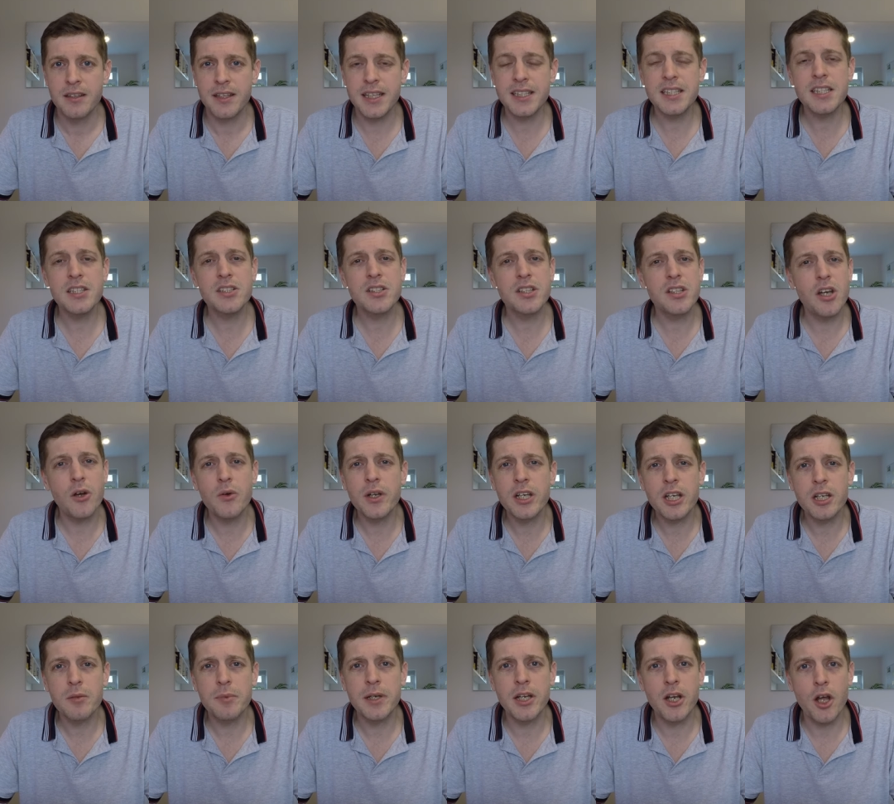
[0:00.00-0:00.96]
This is only
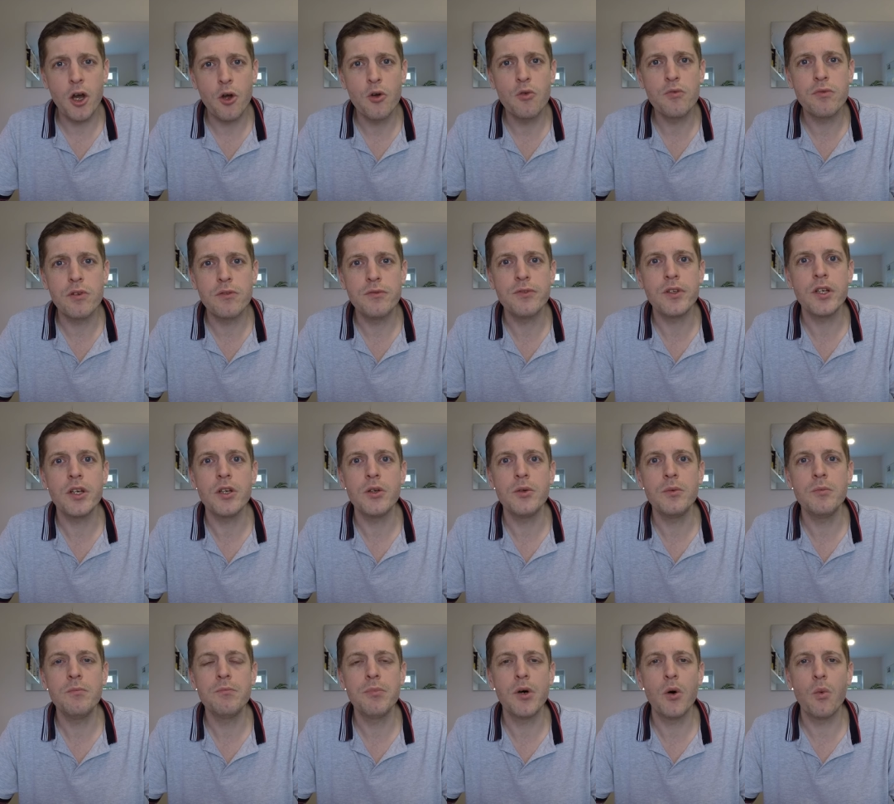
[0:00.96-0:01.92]
going to be an
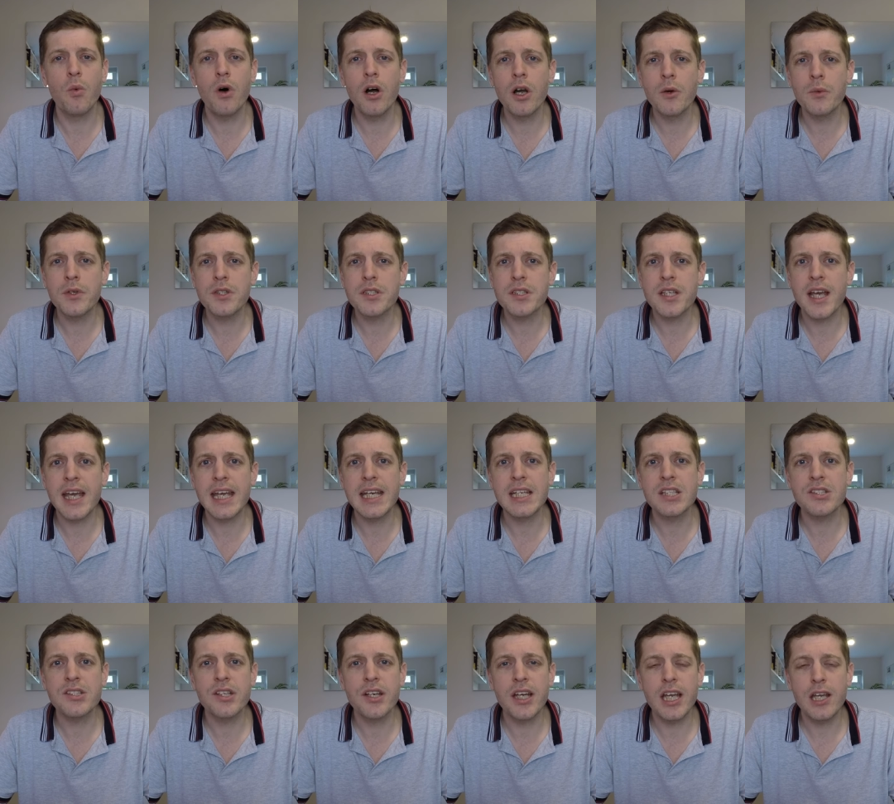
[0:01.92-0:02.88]
overview, but what I would say
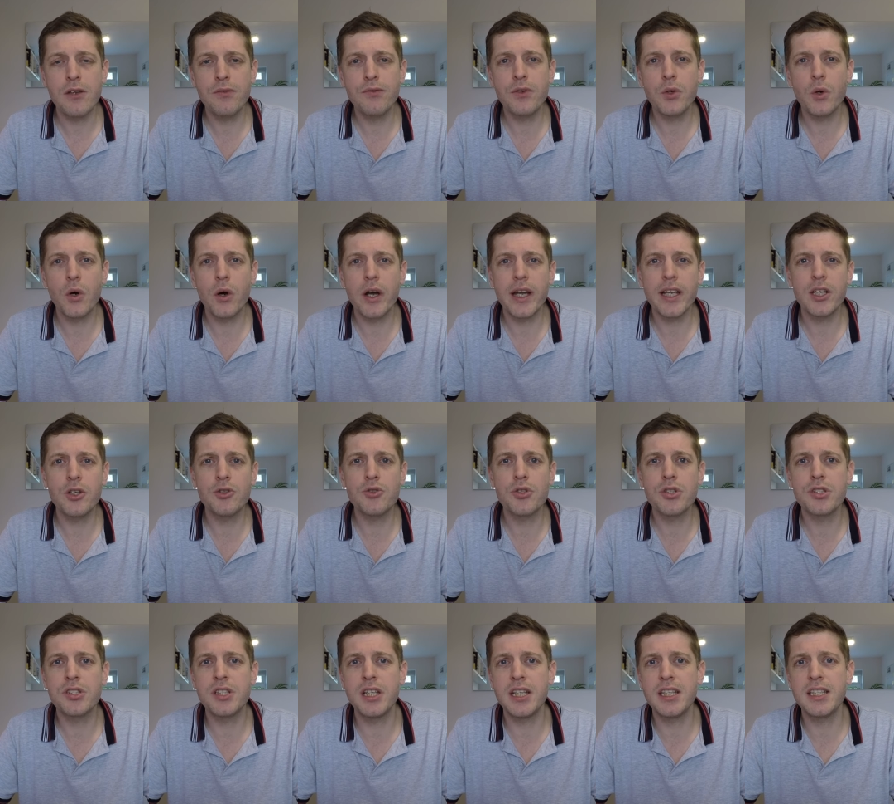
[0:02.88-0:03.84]
is that if you are
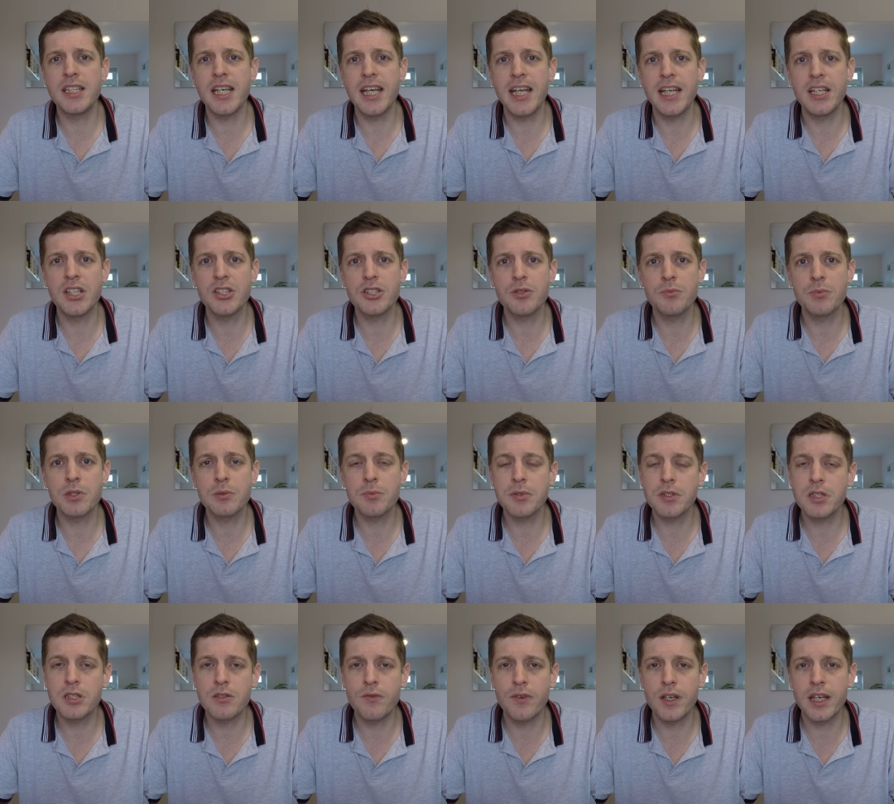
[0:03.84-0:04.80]
interested in some
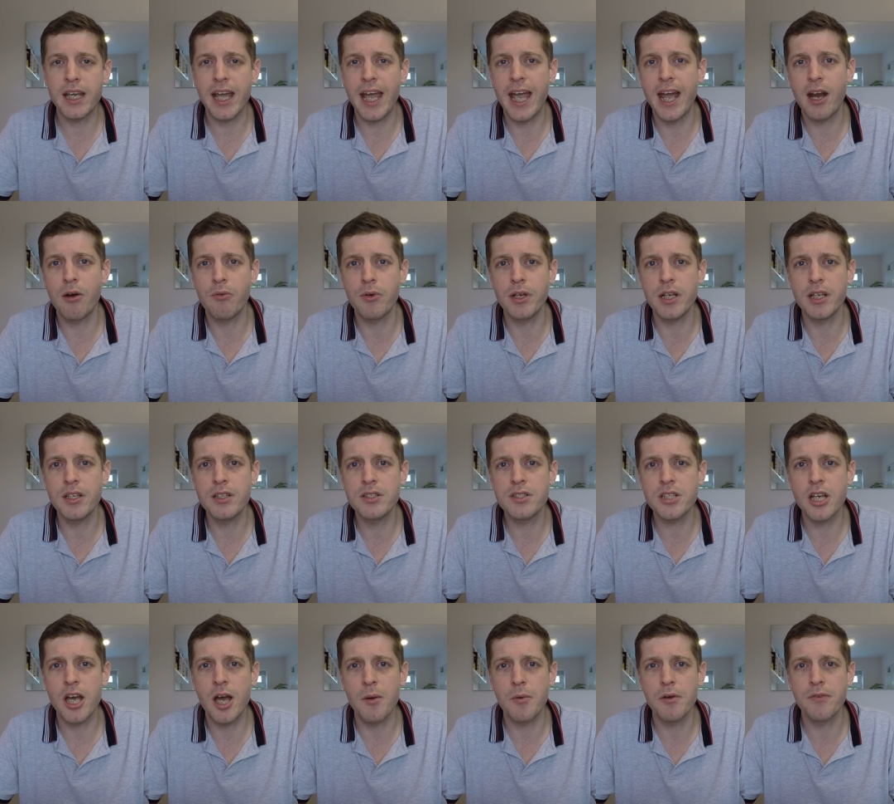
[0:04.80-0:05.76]
specific
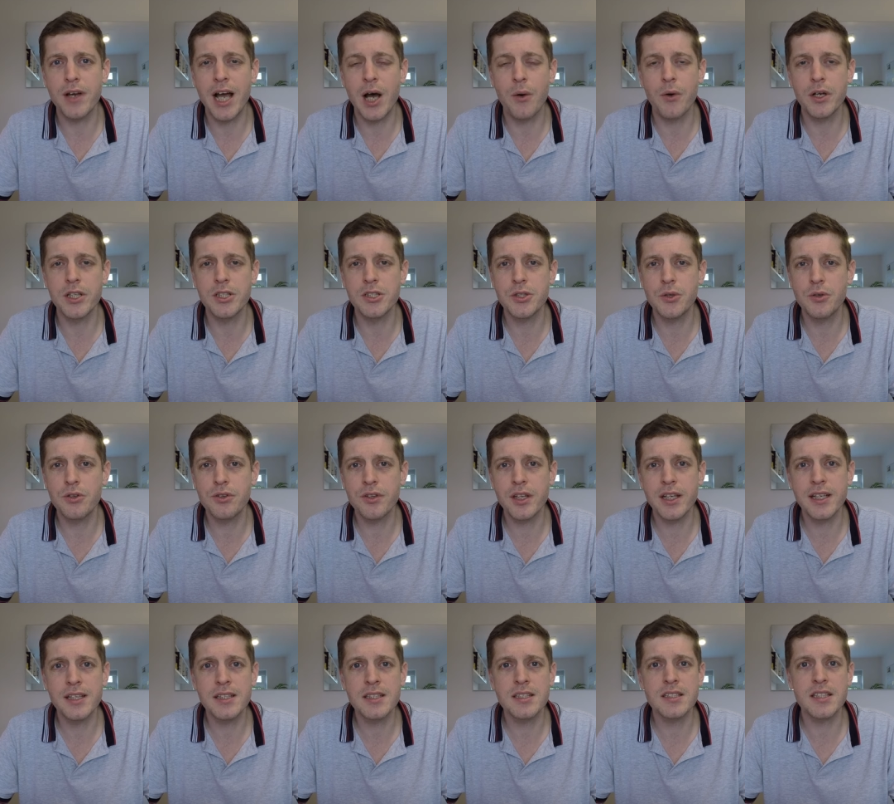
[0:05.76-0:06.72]
areas um, of how I do
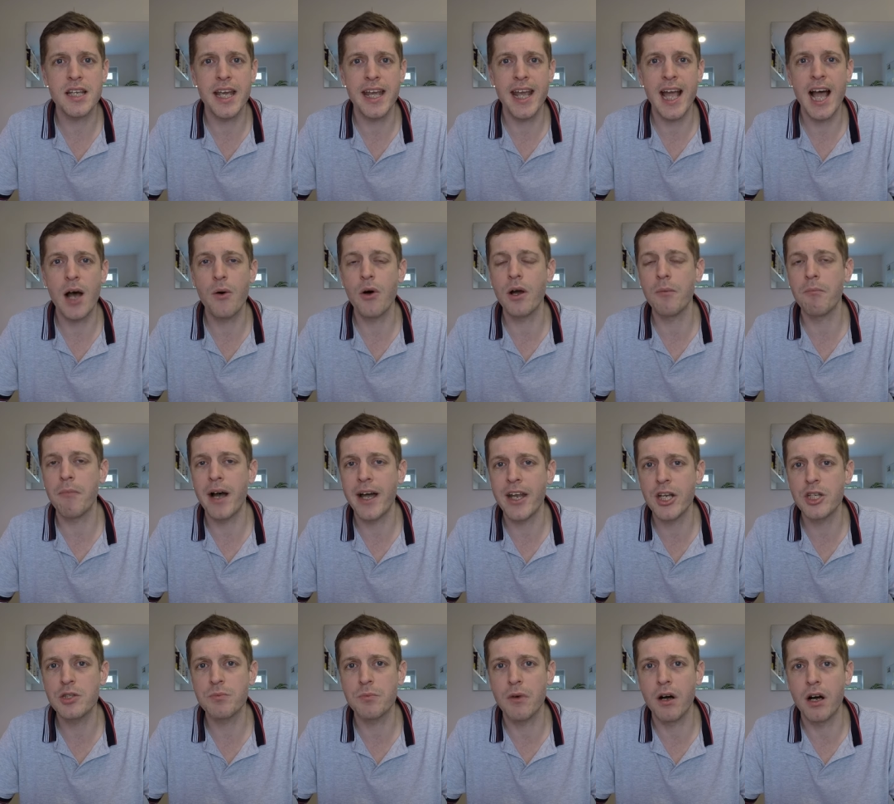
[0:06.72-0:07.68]
things, say how I
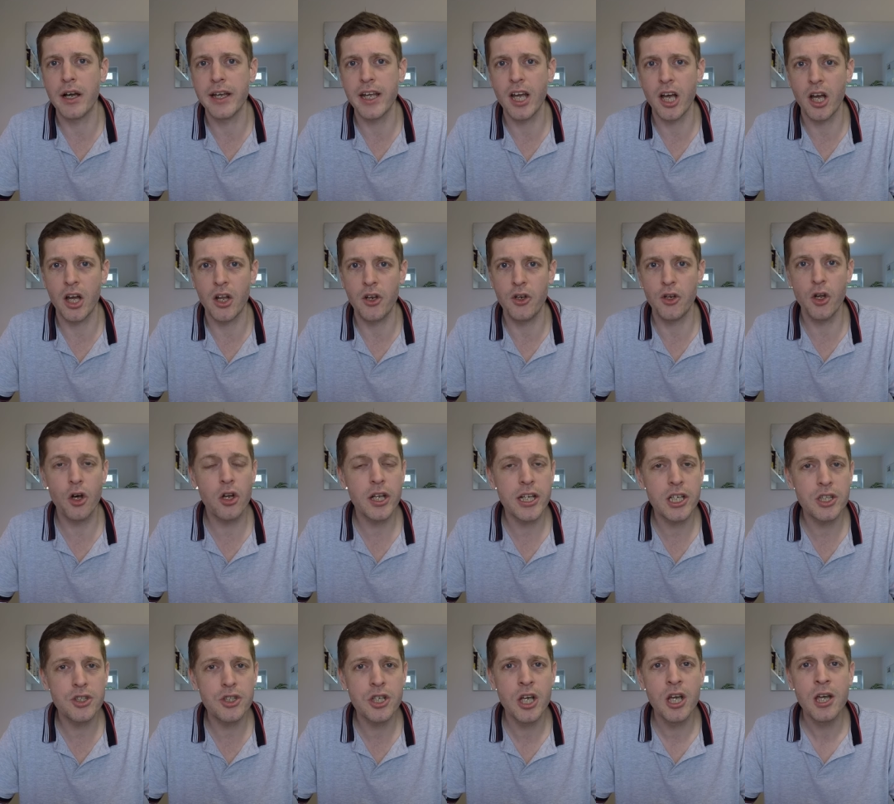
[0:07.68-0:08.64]
manage my uh,
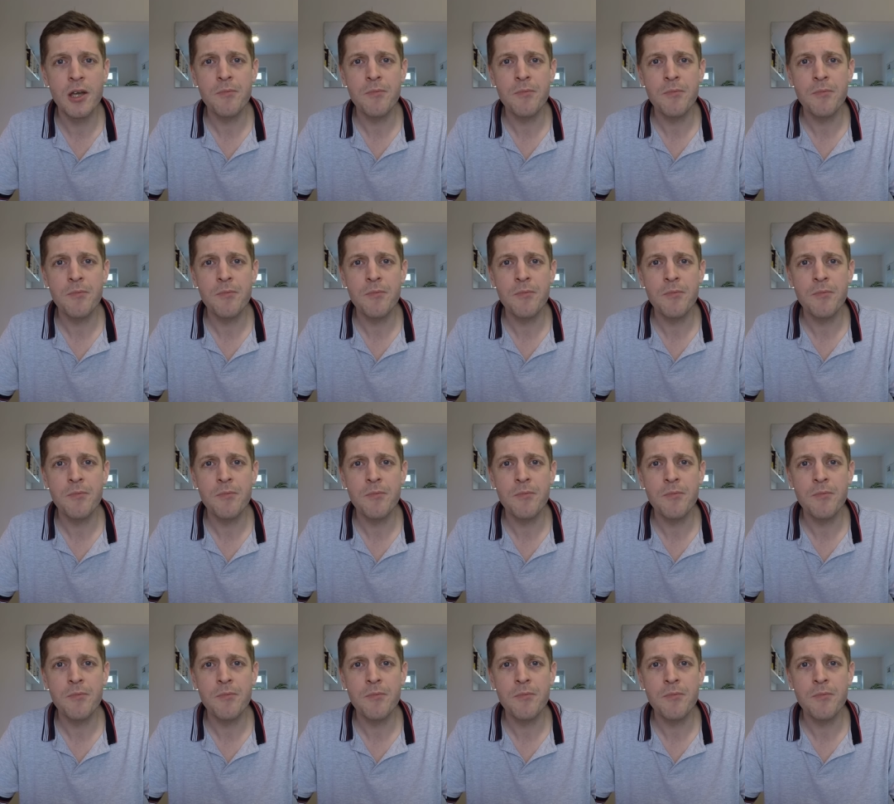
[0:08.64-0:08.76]
knowledge,